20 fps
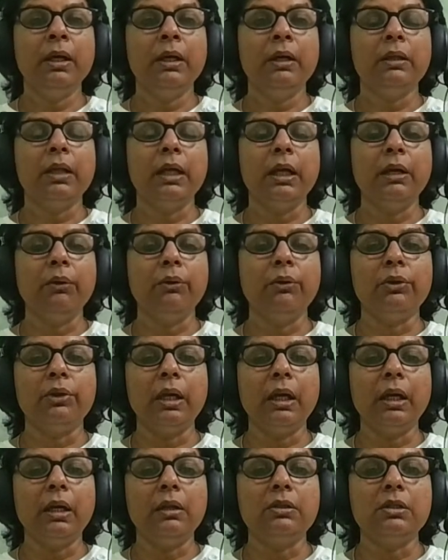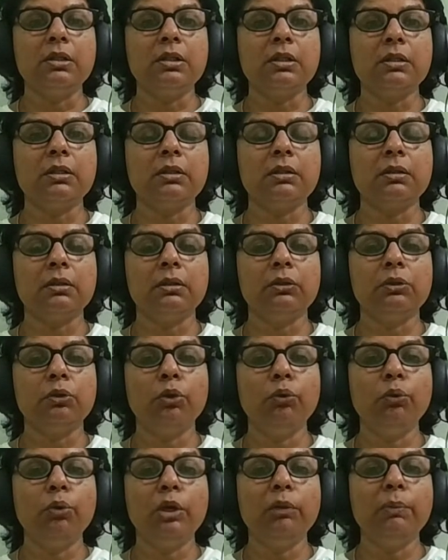they they just uh,
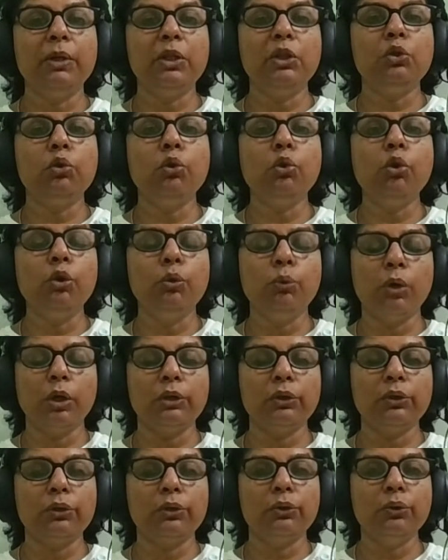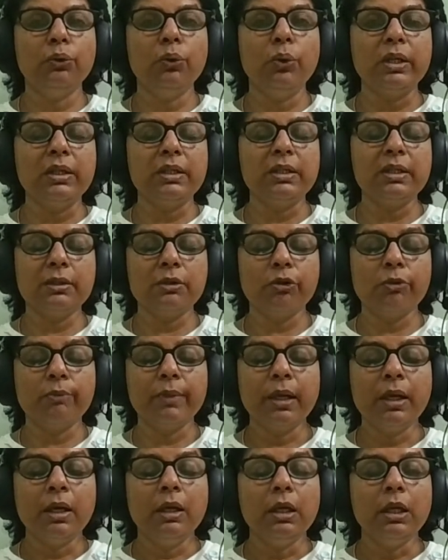don't want to be told what to do and so
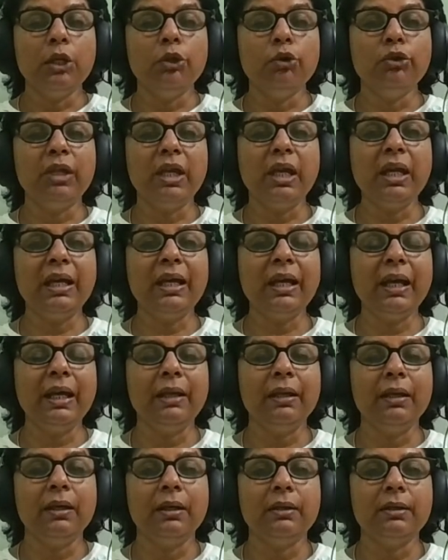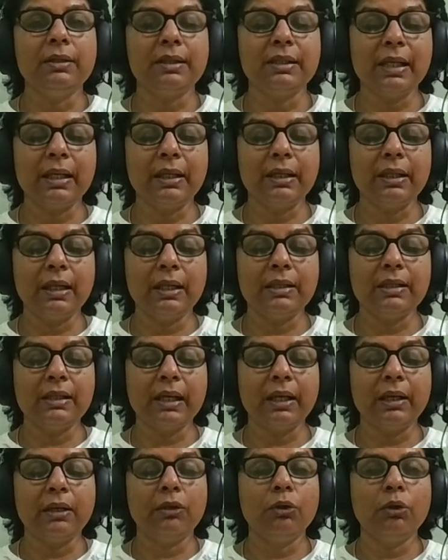you know they can uh, say things
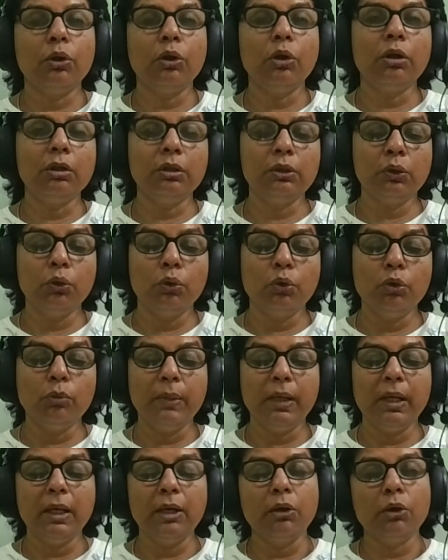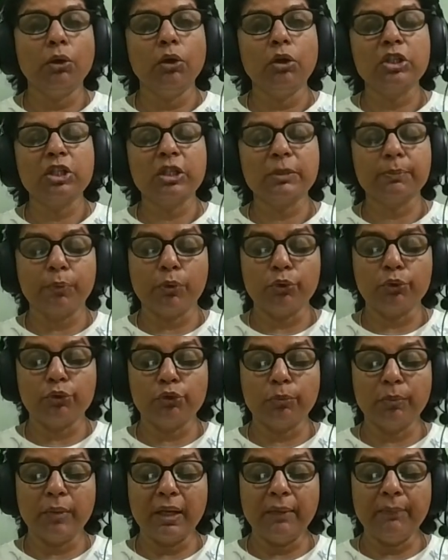like you know god told me or god spoke
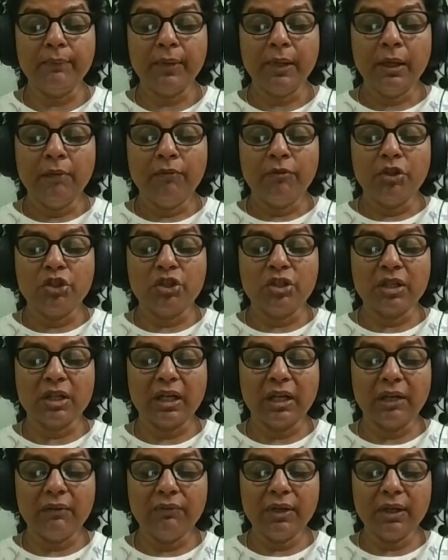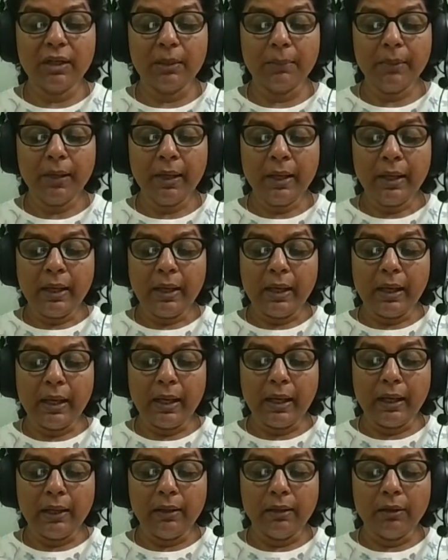to me which is a cover up
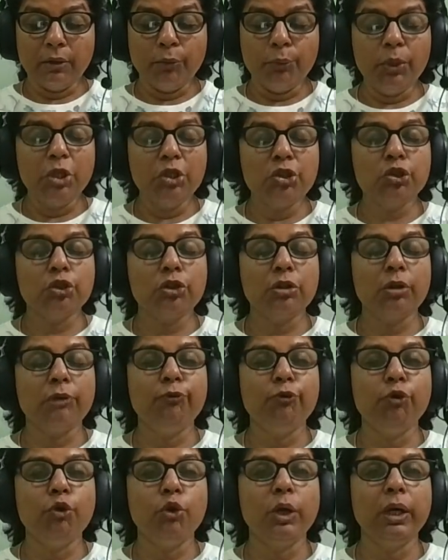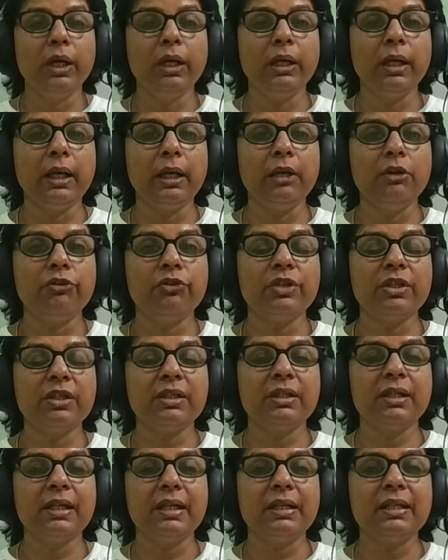and we should avoid
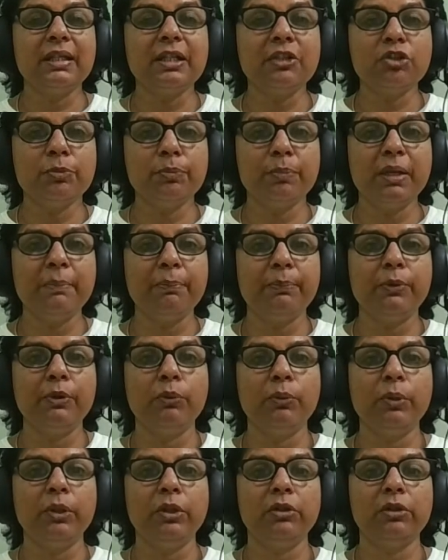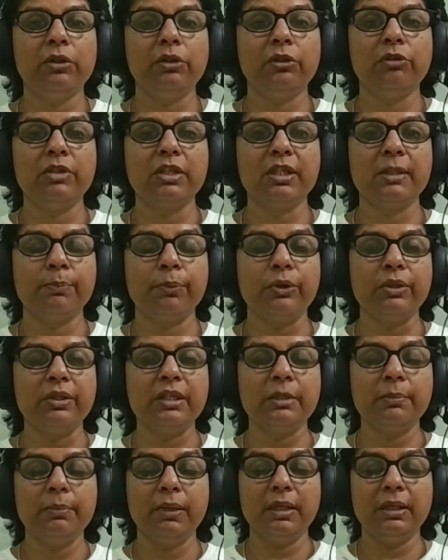entrusting such people with the
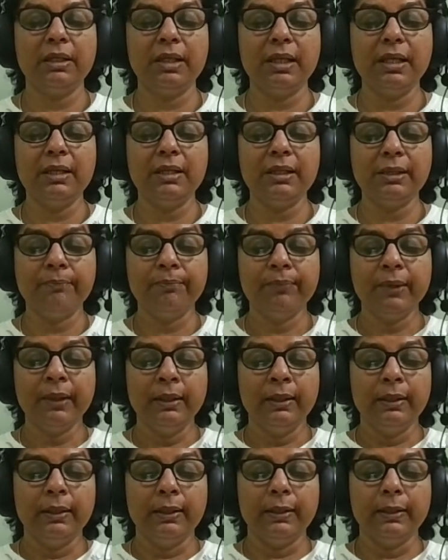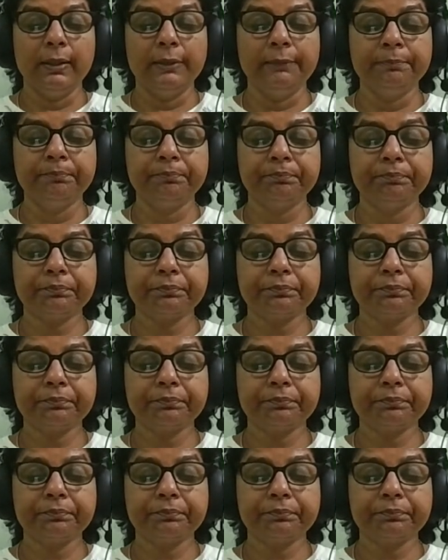responsibilities um,